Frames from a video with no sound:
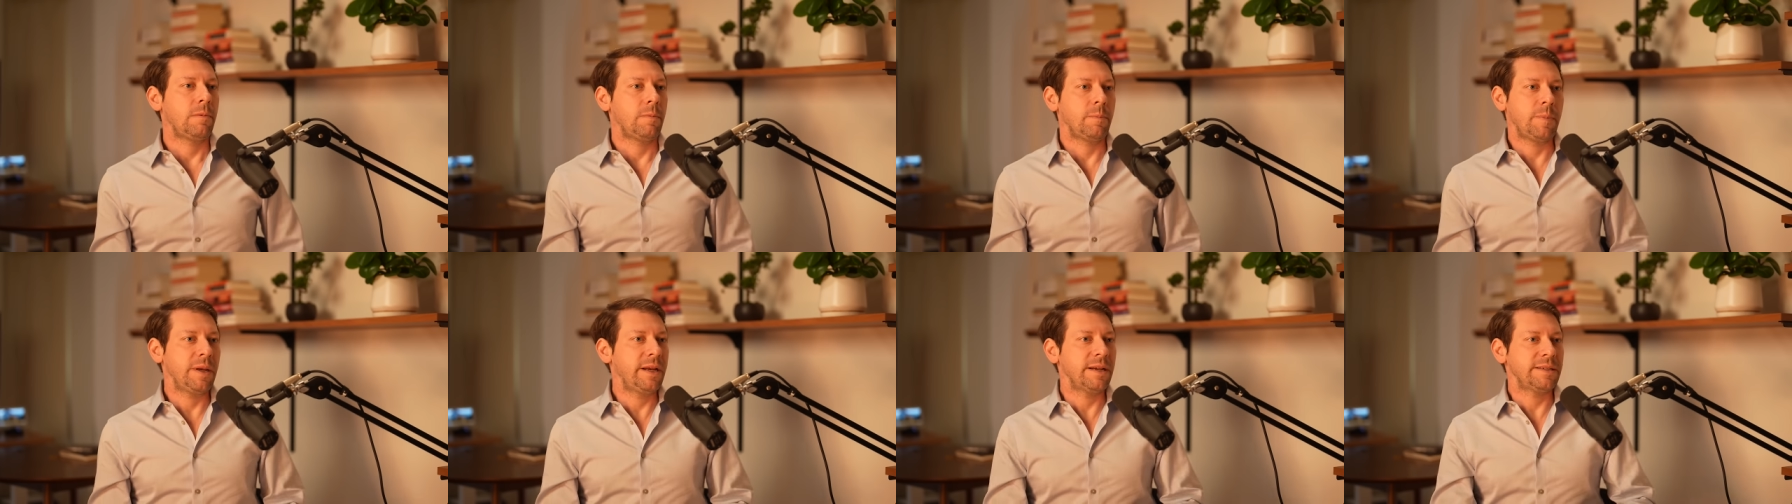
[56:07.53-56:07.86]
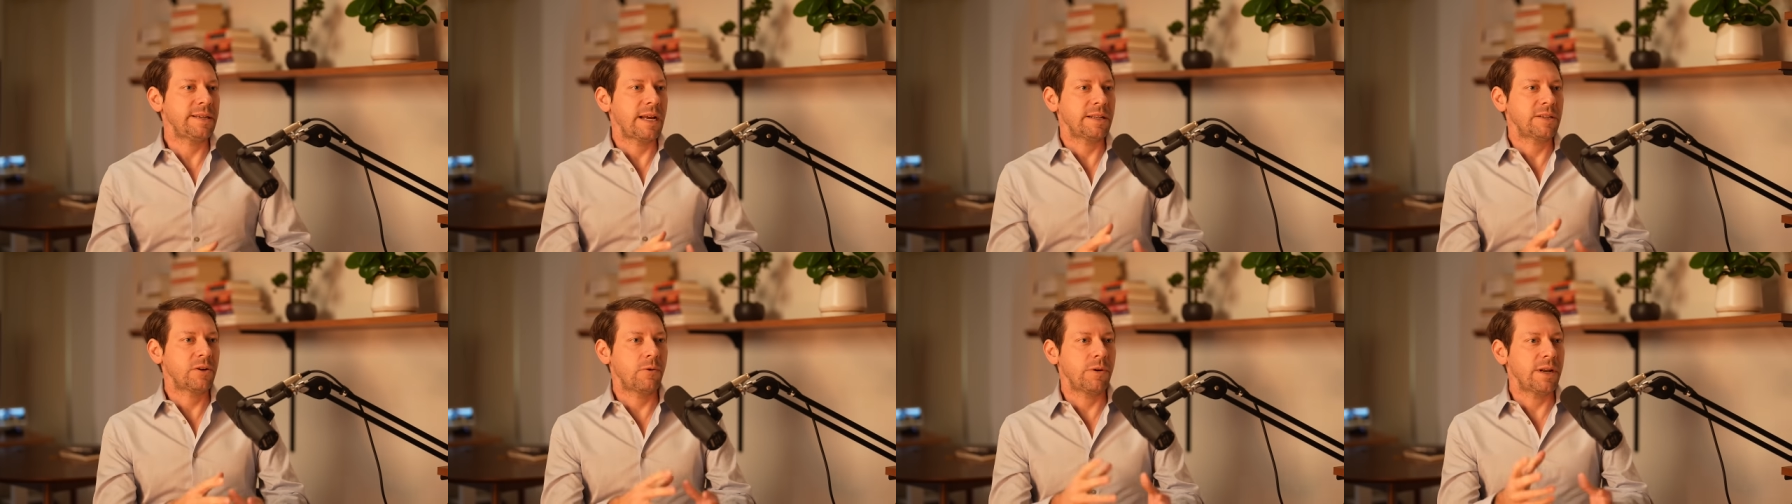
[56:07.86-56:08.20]
because
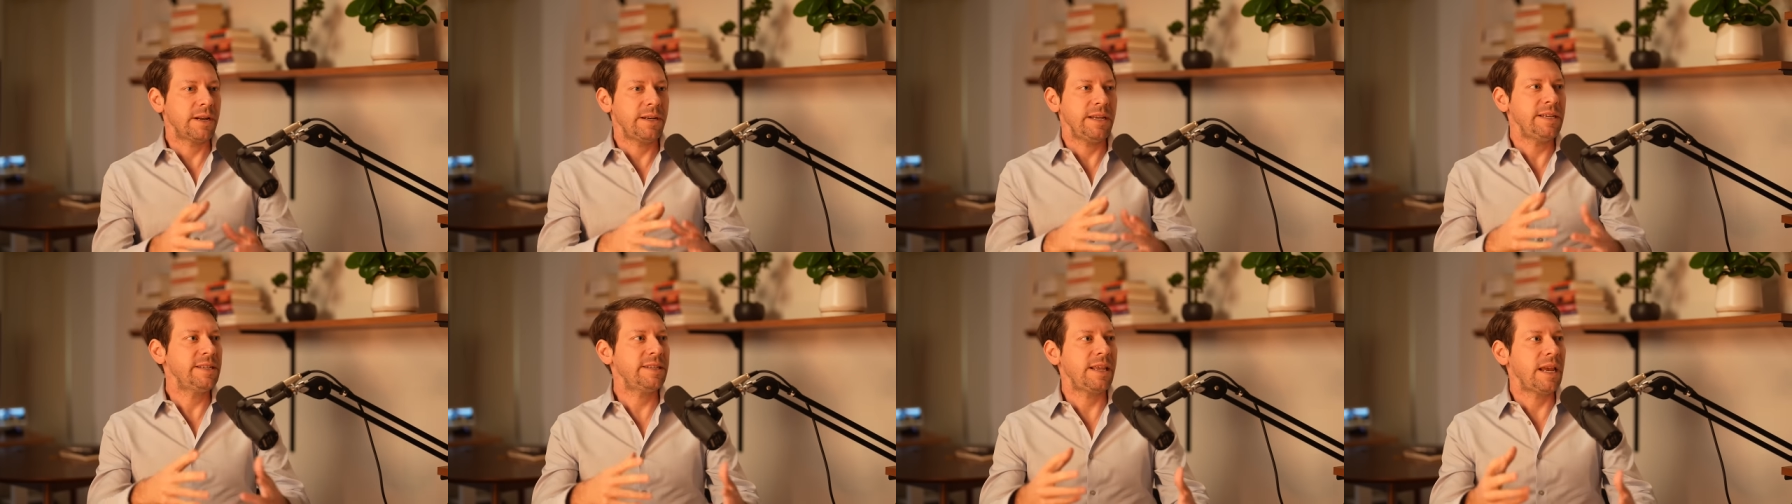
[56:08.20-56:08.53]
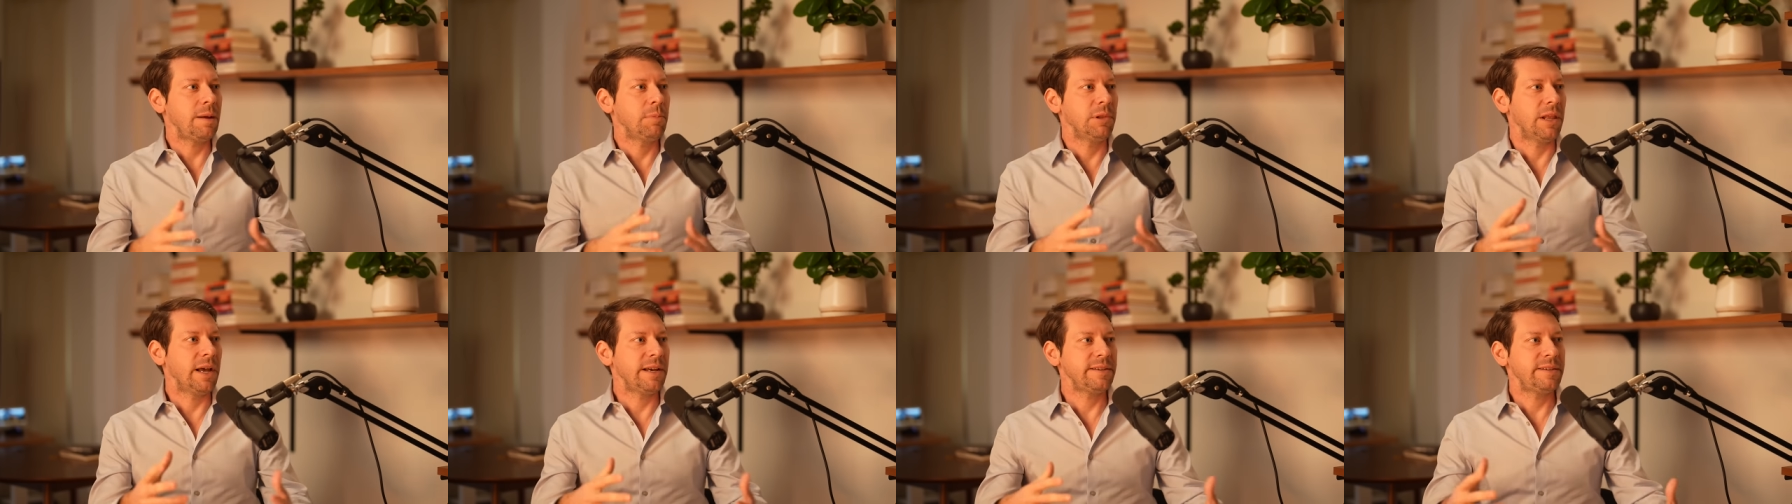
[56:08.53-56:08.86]
that's going to
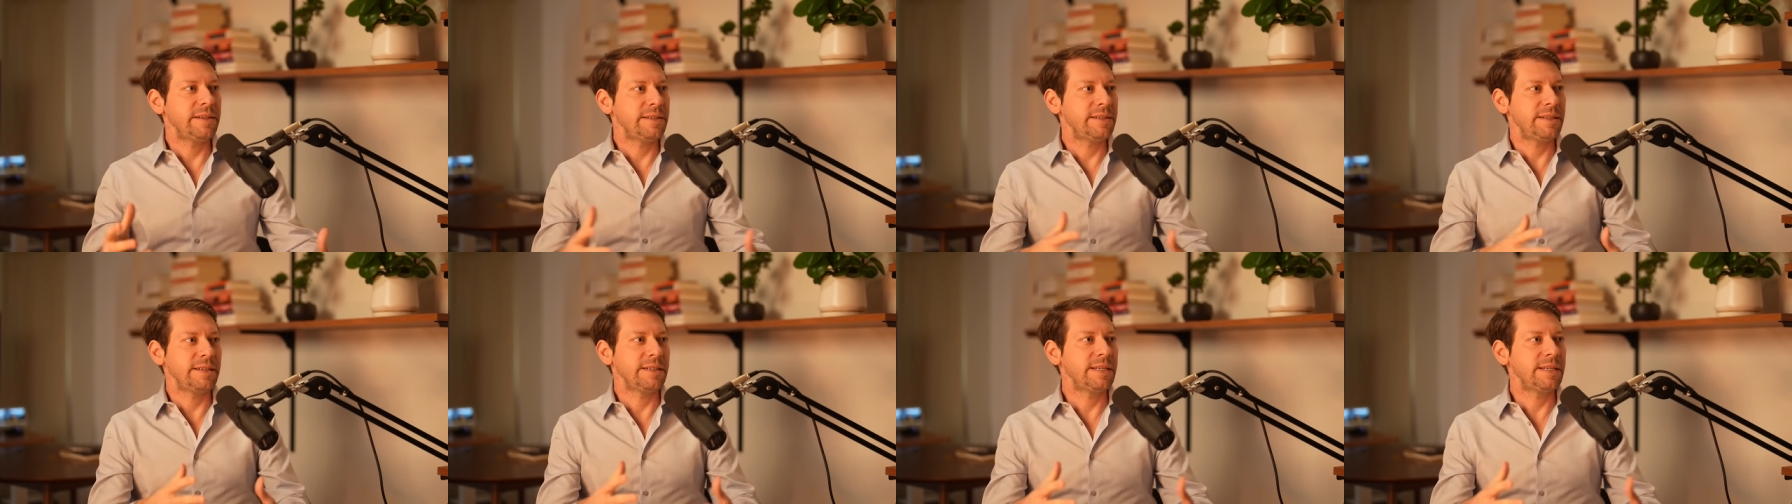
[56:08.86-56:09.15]
destabilize this